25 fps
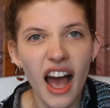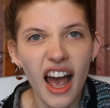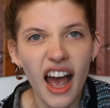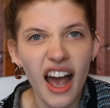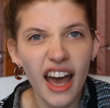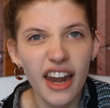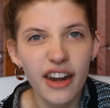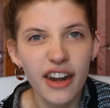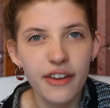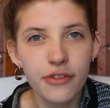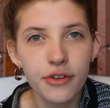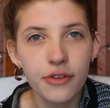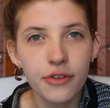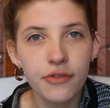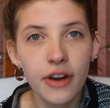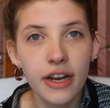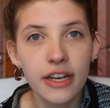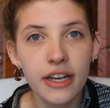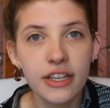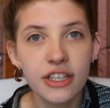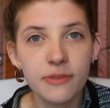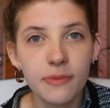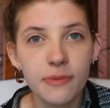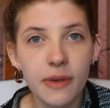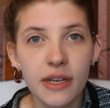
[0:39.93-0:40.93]
I had a few
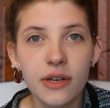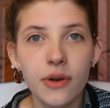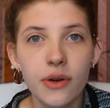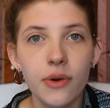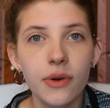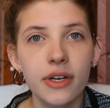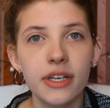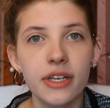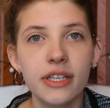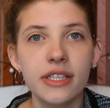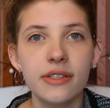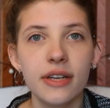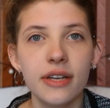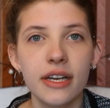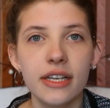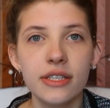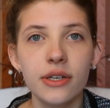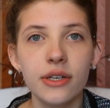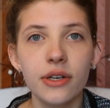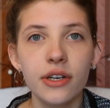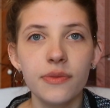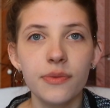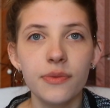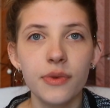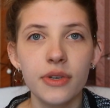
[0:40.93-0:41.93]
friends on my course, so I
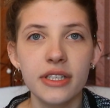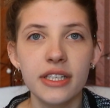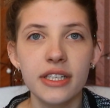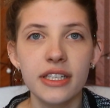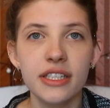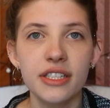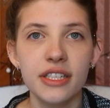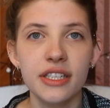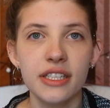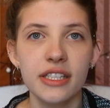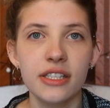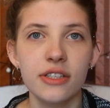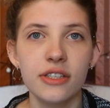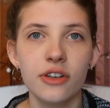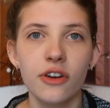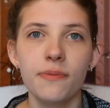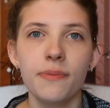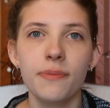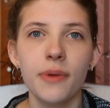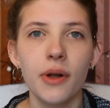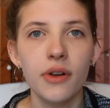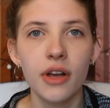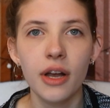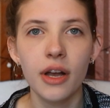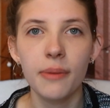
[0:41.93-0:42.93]
sort of wanted just to sort
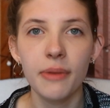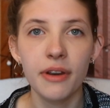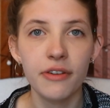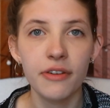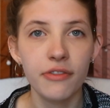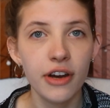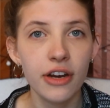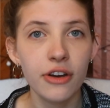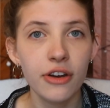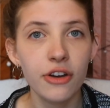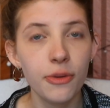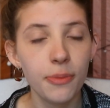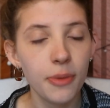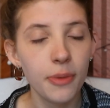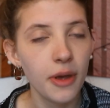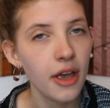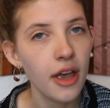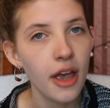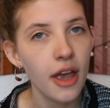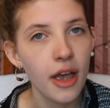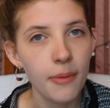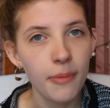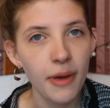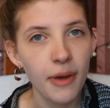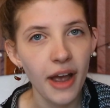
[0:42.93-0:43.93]
of bulk up my friend group
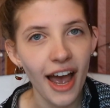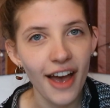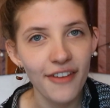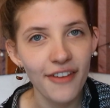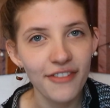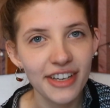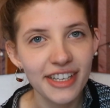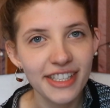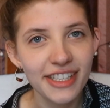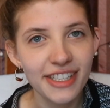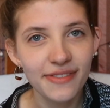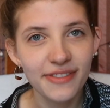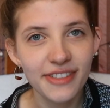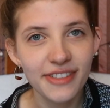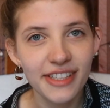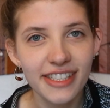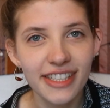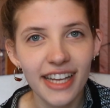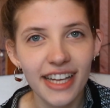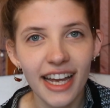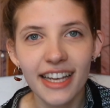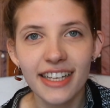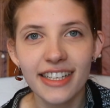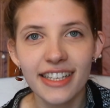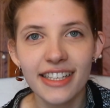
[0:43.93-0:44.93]
by having some
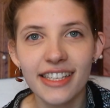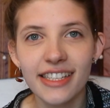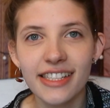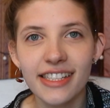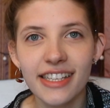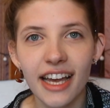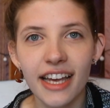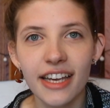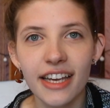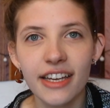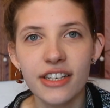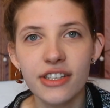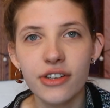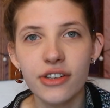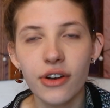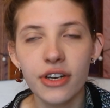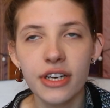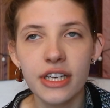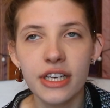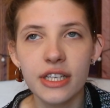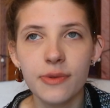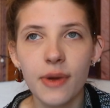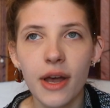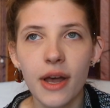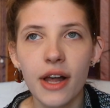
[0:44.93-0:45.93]
societies that I could
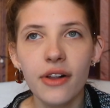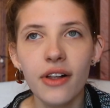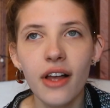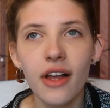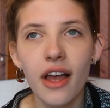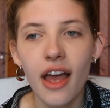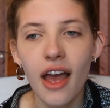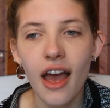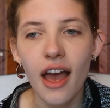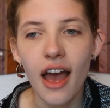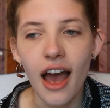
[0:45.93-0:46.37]
join as well.